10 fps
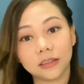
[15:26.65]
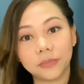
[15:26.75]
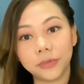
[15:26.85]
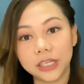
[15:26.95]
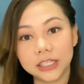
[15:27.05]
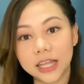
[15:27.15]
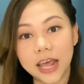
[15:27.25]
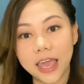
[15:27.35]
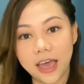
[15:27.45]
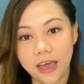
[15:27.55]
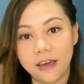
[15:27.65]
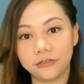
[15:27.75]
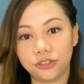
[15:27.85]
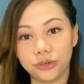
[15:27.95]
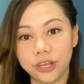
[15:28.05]
The police that I have
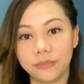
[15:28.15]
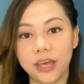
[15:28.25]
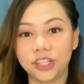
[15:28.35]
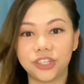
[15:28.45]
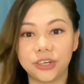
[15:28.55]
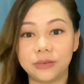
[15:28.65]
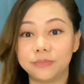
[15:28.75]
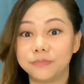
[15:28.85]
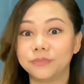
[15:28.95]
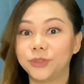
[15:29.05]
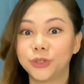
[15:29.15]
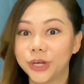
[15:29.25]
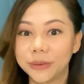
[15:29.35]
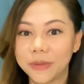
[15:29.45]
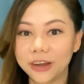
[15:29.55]
during
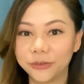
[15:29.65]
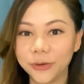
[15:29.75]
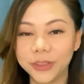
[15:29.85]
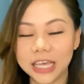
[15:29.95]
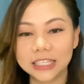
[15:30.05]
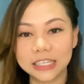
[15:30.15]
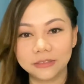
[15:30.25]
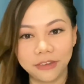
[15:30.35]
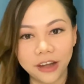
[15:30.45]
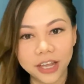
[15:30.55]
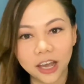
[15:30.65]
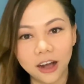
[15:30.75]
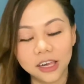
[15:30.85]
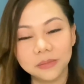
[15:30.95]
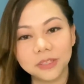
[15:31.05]
my road test is very calm,